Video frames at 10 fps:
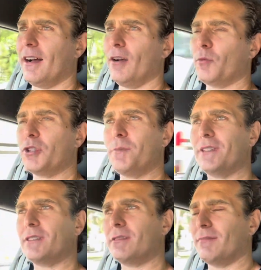which
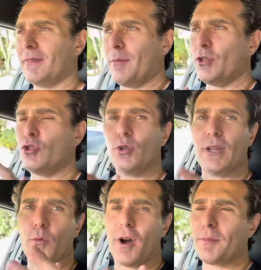means,
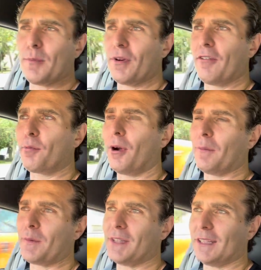usually why people have
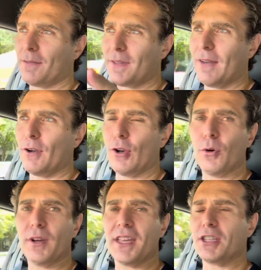problems is that if they have a
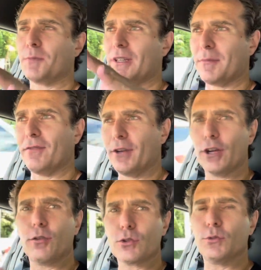low engagement, very
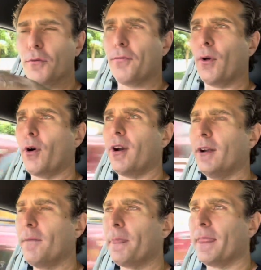close to the floor,
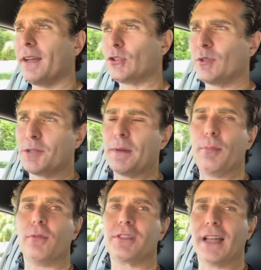as soon as
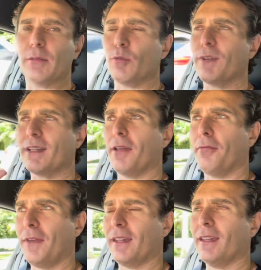people start moving their
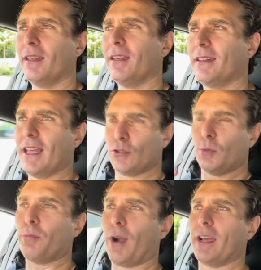feet, they are
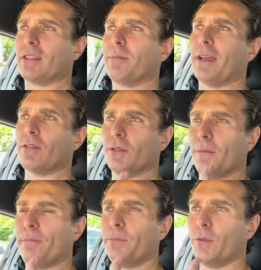surprised by
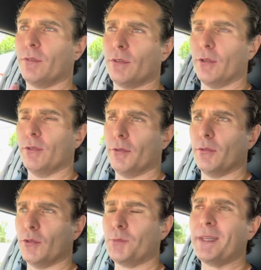the
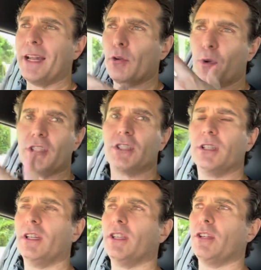speed at which
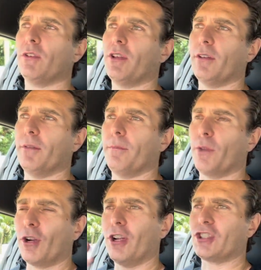
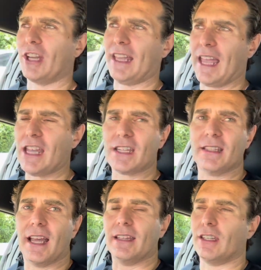the clutch engage, and
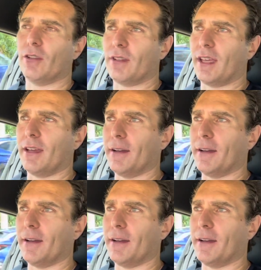then they